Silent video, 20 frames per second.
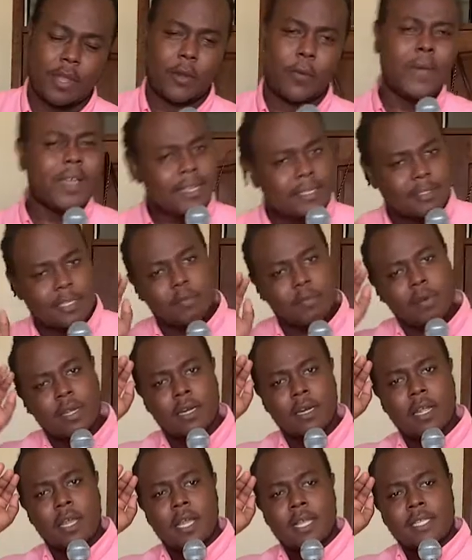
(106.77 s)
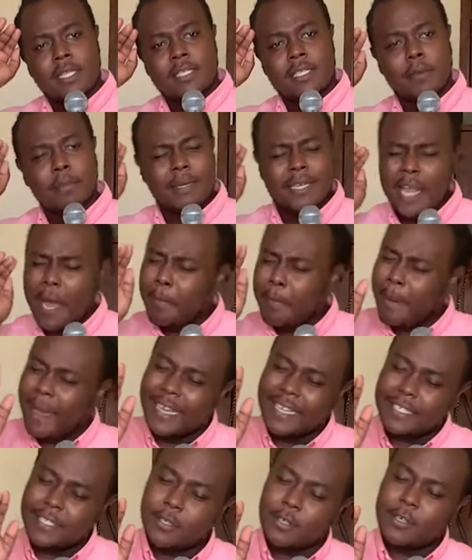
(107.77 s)
where someone, some
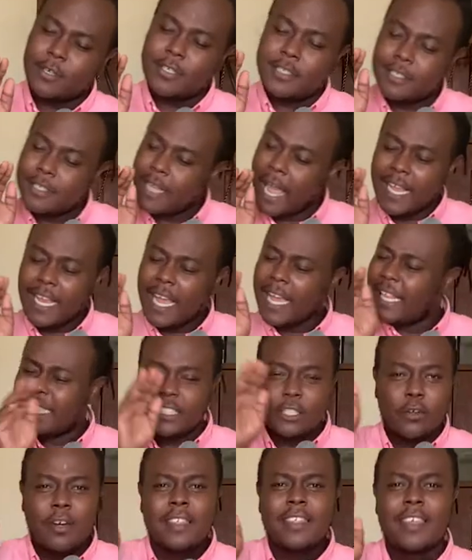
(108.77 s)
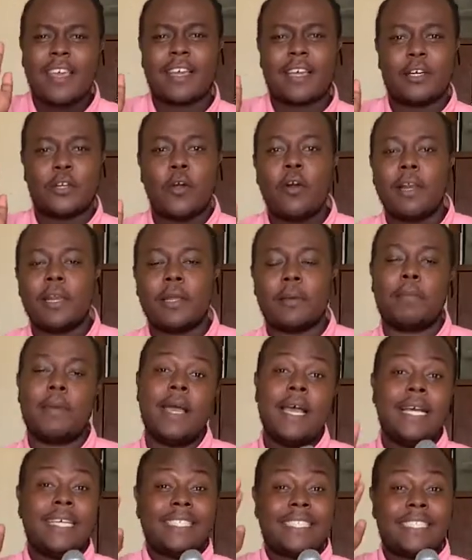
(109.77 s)
dumbass, because that's the only thing I can call him.
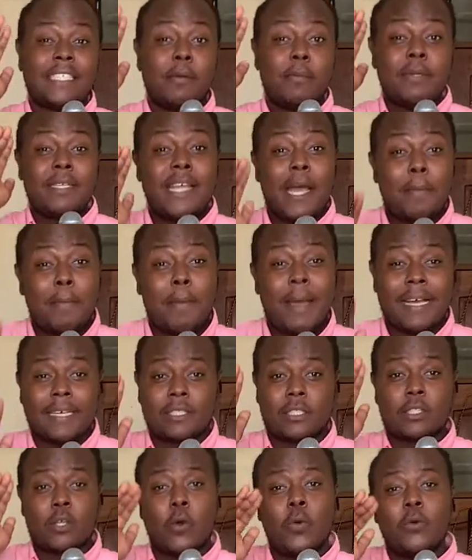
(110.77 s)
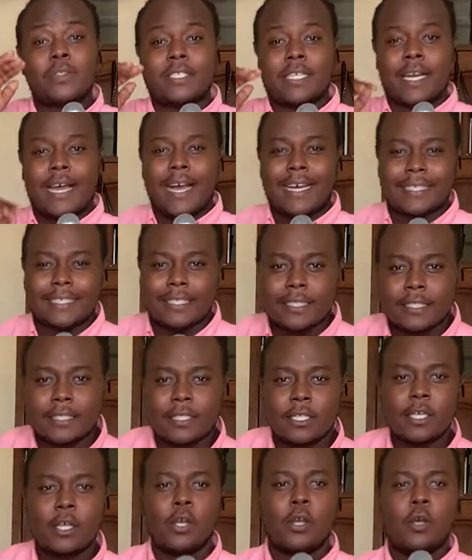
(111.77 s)
Some dumbass goes and asks,
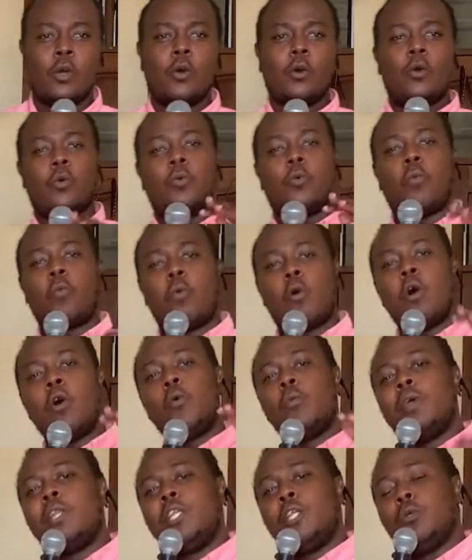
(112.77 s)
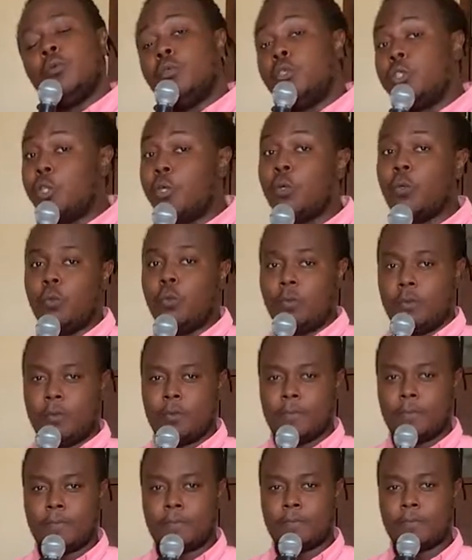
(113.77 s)
What will you do
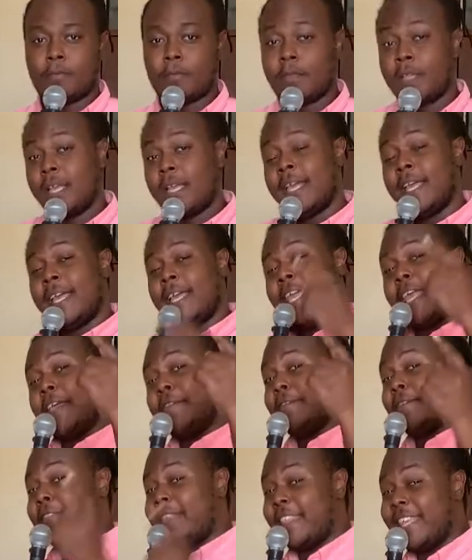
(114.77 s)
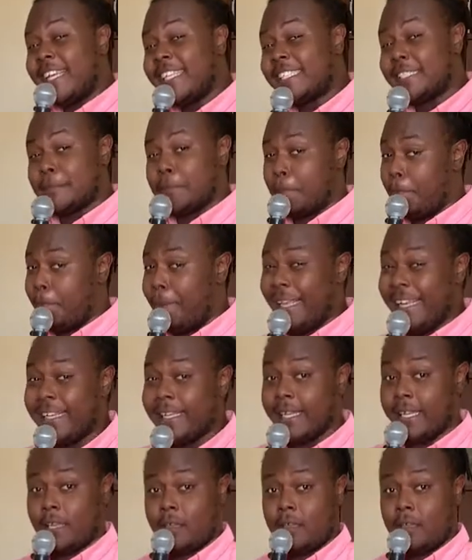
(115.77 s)
if this building,